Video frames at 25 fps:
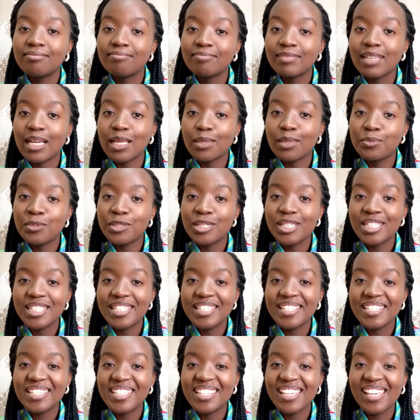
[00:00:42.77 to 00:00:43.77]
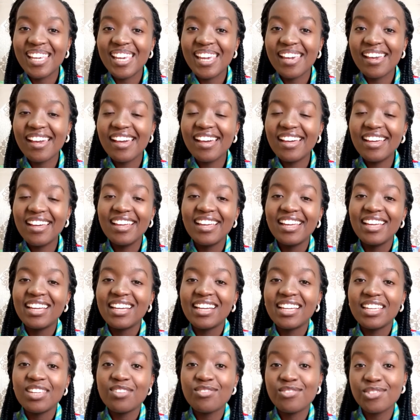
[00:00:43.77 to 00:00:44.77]
I'll post it here.
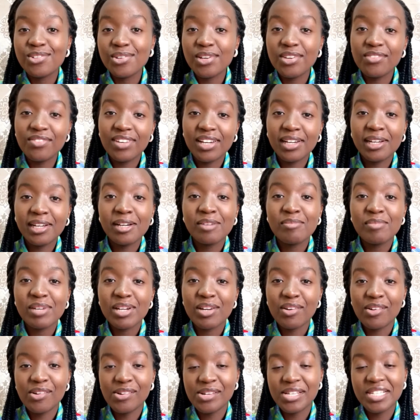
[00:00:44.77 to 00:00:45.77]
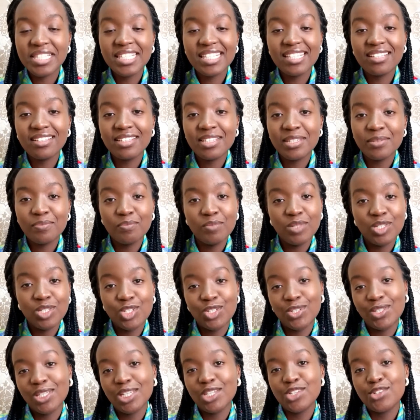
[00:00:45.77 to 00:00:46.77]
If you ever come across it, be
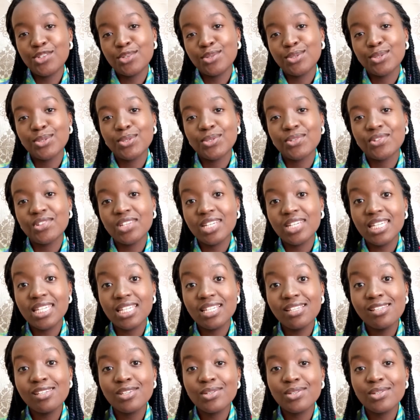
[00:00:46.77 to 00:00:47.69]
sure to read it.